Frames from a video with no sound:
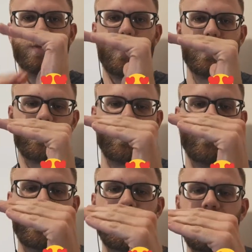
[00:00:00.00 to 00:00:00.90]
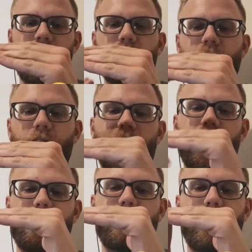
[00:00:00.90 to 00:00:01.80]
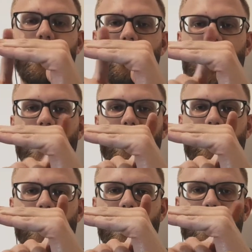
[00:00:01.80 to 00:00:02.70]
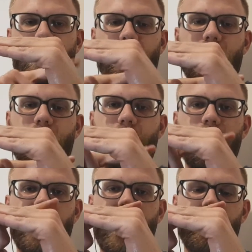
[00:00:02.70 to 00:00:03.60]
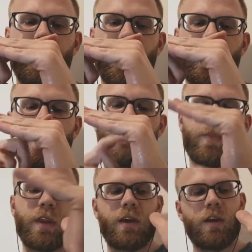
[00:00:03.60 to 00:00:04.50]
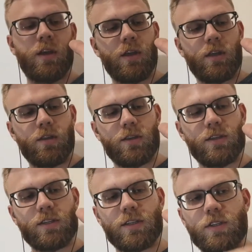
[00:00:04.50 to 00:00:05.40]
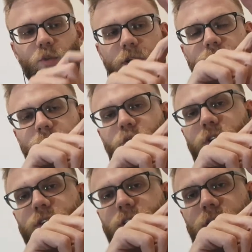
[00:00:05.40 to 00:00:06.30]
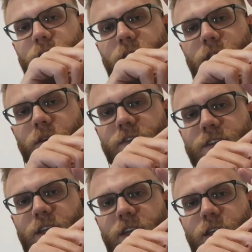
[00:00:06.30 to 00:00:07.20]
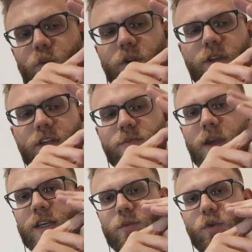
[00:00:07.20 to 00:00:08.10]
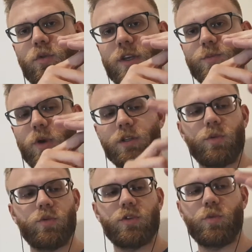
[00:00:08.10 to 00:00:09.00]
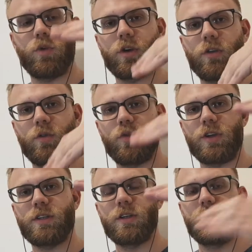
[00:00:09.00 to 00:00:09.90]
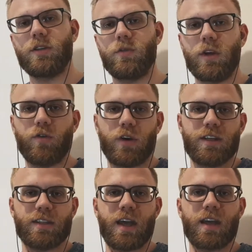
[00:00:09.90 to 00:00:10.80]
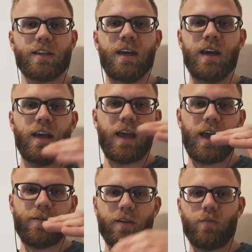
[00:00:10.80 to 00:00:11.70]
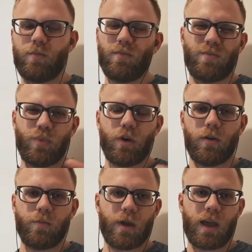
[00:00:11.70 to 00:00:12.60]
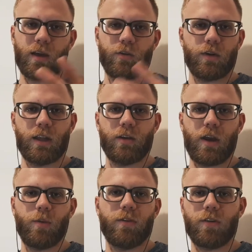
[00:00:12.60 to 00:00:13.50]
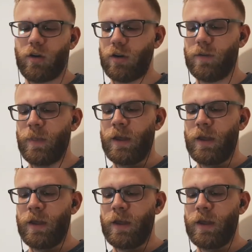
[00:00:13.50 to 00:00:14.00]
possible. It's going to get further back on the fingers and further up the palm. The distance away from the wrist, obviously you want as maximal as possible to work on the wrist to increase that effort per pound or kilogram you've got on it.